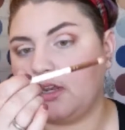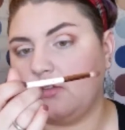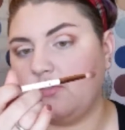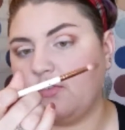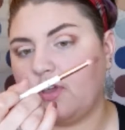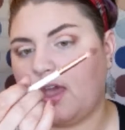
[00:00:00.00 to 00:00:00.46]
kind
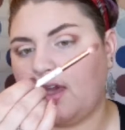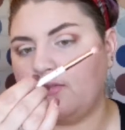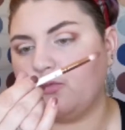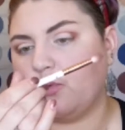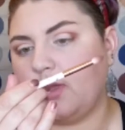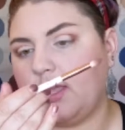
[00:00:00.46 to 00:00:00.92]
of
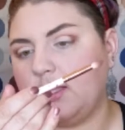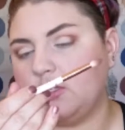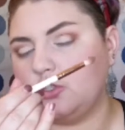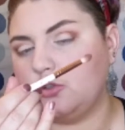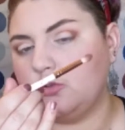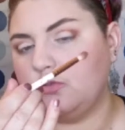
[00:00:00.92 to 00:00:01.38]
halfway
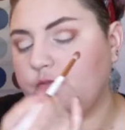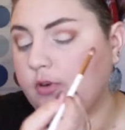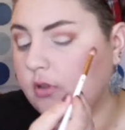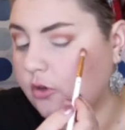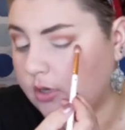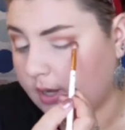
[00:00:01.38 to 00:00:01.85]
to
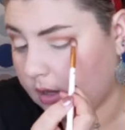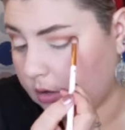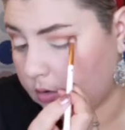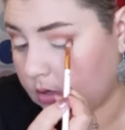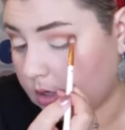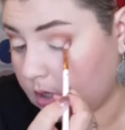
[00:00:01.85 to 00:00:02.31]
further
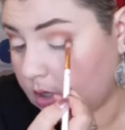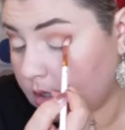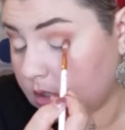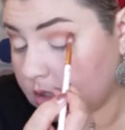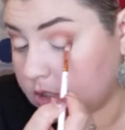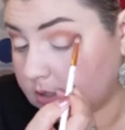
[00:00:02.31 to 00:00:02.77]
down,
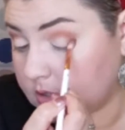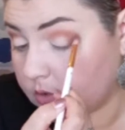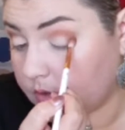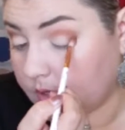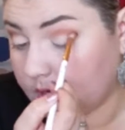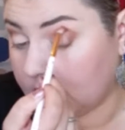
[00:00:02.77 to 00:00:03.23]
just
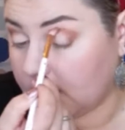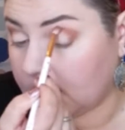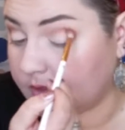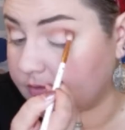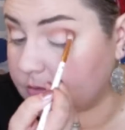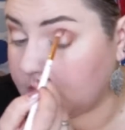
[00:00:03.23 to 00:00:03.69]
so that
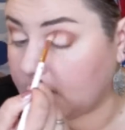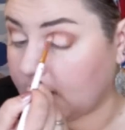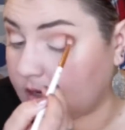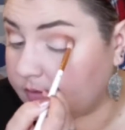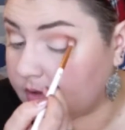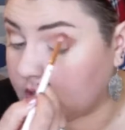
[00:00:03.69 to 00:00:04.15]
it gives me
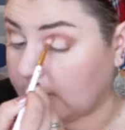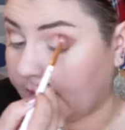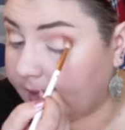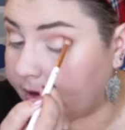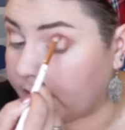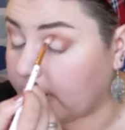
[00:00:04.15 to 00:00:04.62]
kind of a
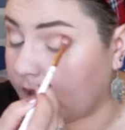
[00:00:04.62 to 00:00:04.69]
lighter